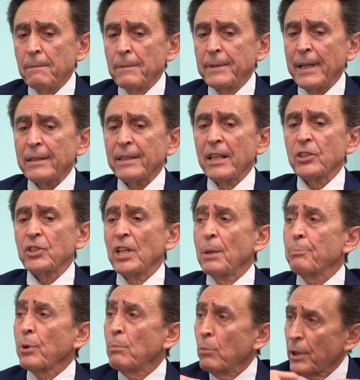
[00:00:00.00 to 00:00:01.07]
not
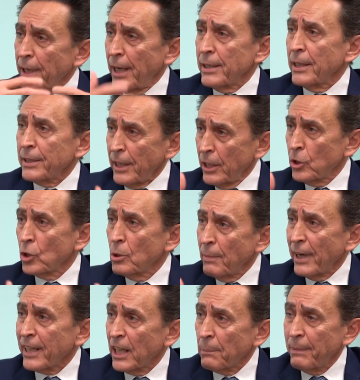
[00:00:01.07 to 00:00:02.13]
necessarily promulgated into the
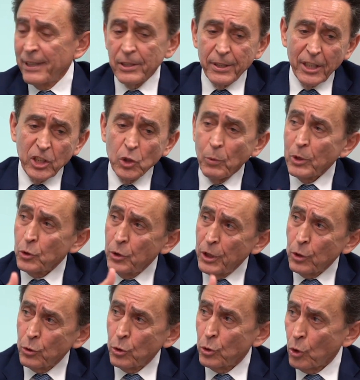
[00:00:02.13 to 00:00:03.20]
marketplace. This is what you
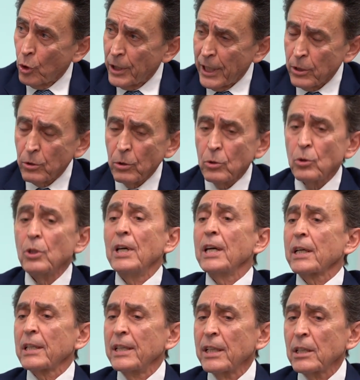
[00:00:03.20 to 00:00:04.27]
need to do or not to do.
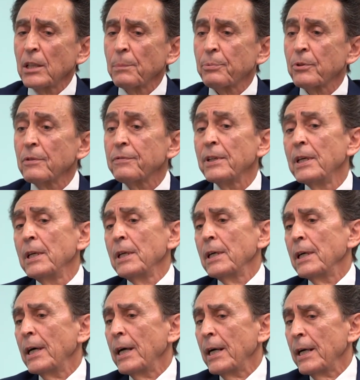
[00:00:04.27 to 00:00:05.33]
Clinical proof
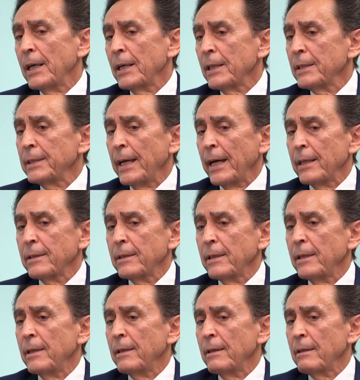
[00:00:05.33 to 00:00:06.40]
that
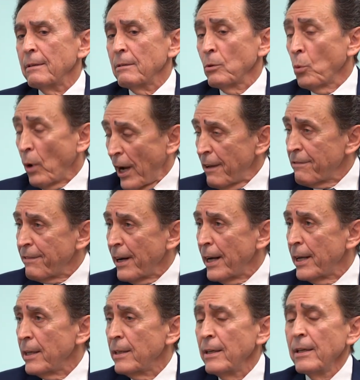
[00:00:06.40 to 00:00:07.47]
the
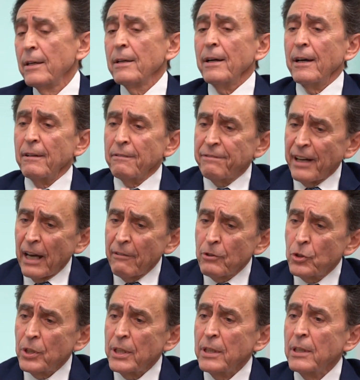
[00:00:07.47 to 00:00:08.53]
Wi-Fi and
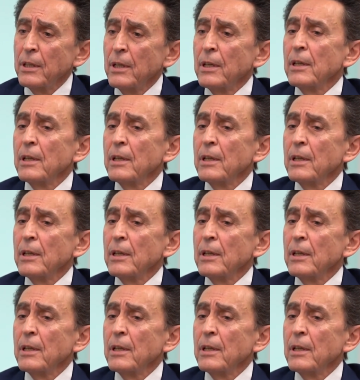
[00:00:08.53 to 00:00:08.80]
5G